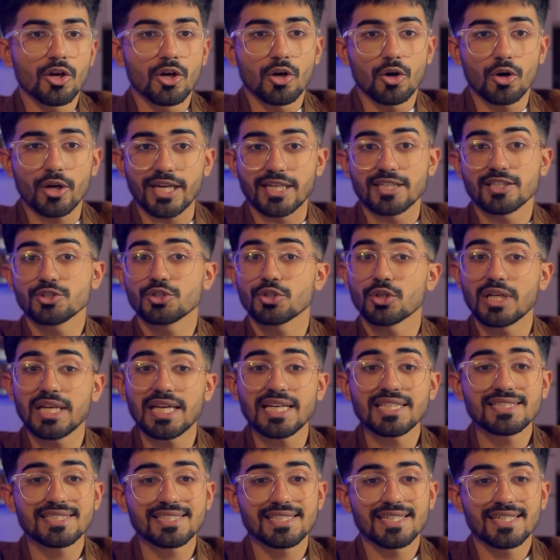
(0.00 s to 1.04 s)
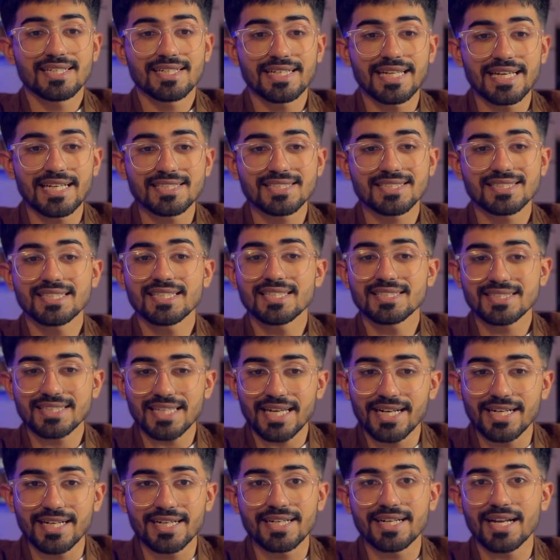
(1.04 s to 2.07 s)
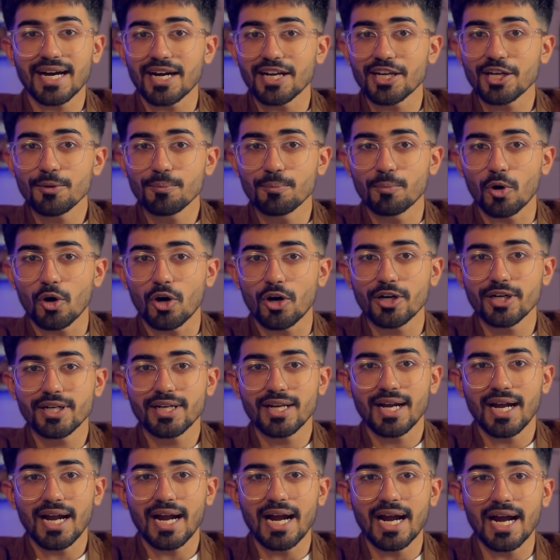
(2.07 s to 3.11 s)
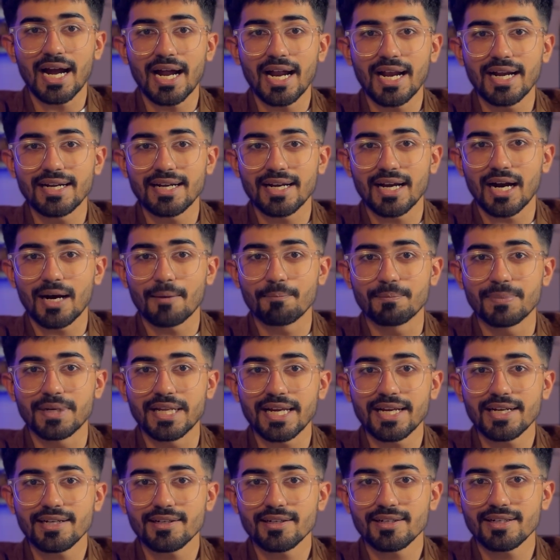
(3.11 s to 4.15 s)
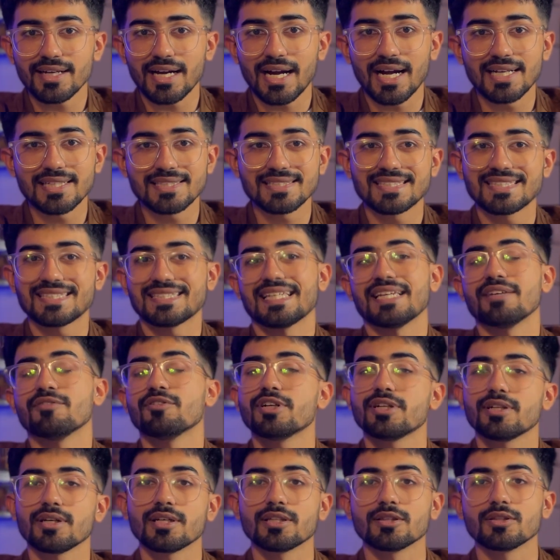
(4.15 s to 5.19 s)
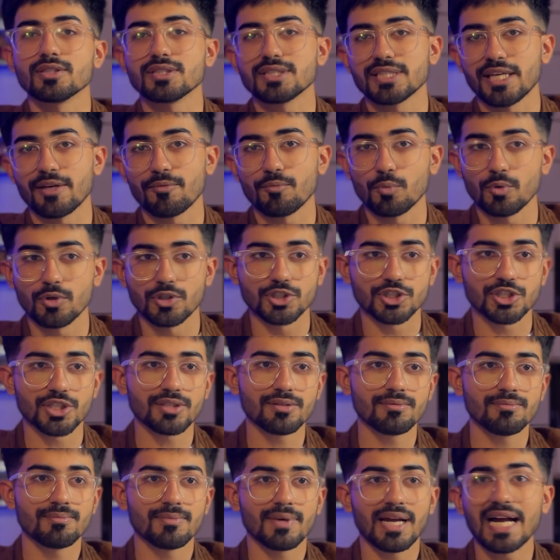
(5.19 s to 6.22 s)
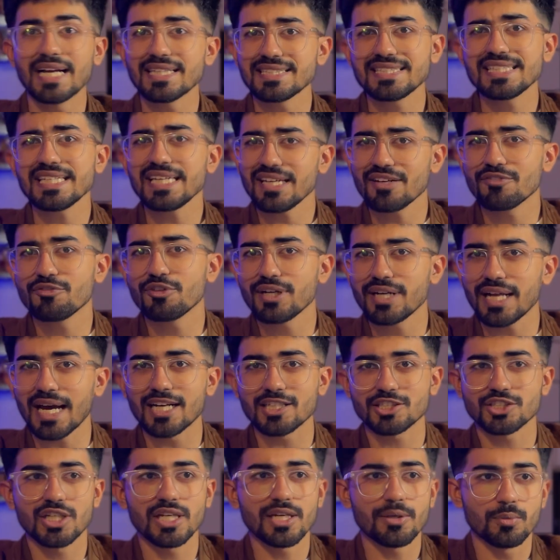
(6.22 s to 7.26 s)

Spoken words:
Okay, so let's test this entire bot and update it and save it in the same version and see if it actually